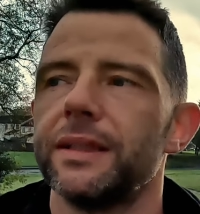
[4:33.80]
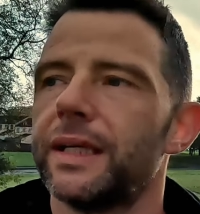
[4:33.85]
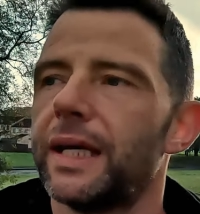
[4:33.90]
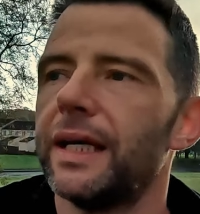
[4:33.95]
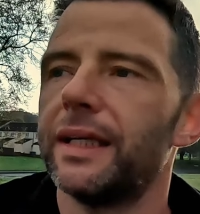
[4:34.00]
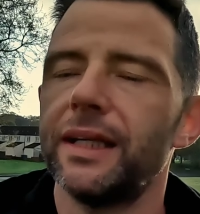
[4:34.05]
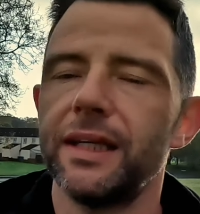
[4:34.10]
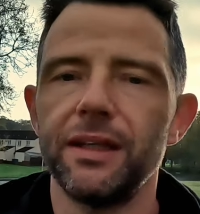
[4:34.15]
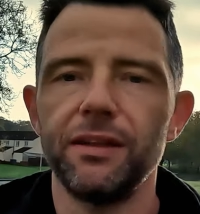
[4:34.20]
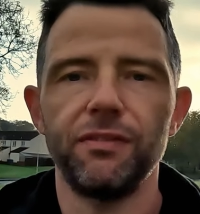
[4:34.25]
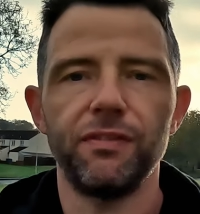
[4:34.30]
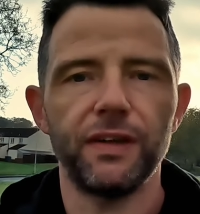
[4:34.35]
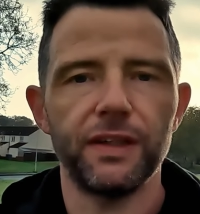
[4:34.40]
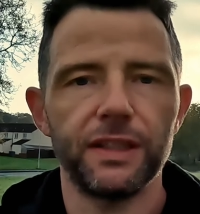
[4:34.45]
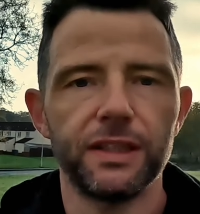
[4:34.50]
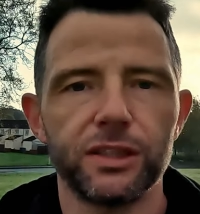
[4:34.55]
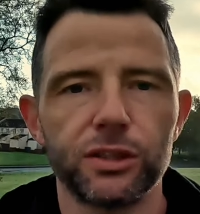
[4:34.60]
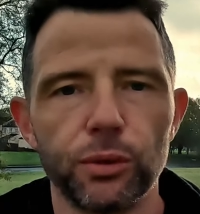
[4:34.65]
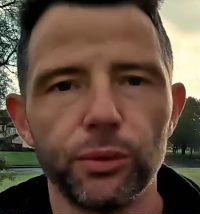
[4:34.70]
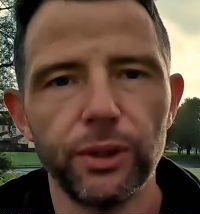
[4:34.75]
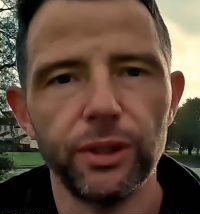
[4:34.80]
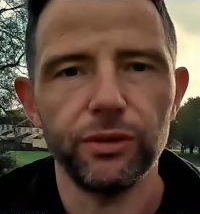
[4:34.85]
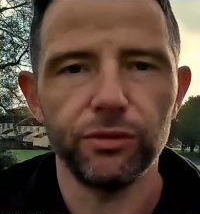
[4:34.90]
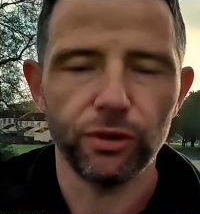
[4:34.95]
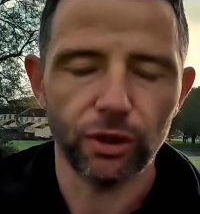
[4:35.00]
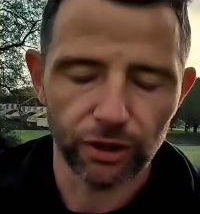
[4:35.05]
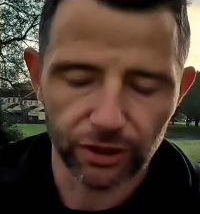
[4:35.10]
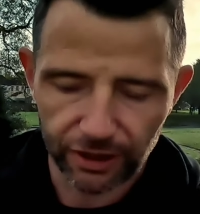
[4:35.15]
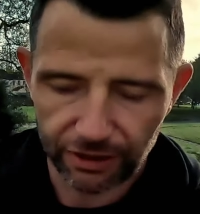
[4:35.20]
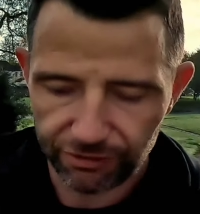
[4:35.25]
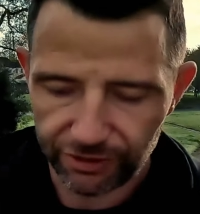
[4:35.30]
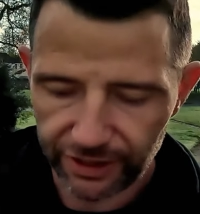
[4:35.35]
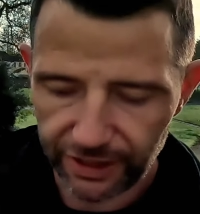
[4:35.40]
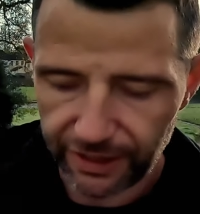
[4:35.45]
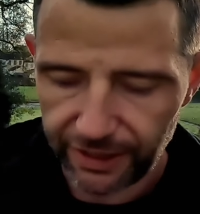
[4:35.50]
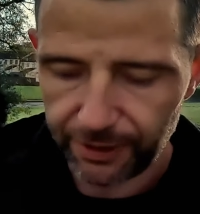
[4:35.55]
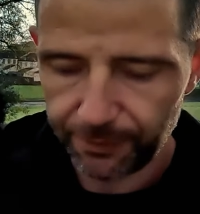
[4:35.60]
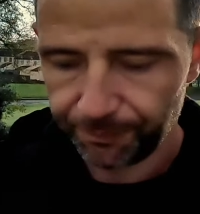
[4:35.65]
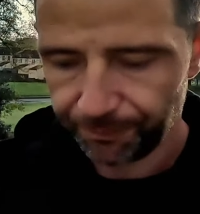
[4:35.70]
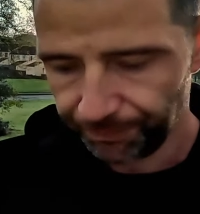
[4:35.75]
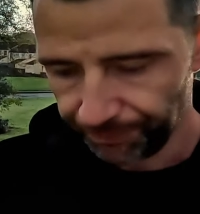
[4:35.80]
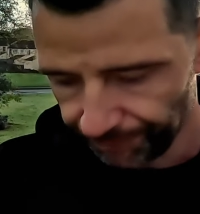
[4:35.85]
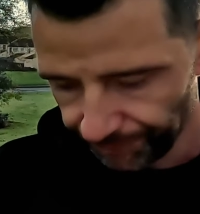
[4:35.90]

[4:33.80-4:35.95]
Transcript: getting into fitness, going out running every day.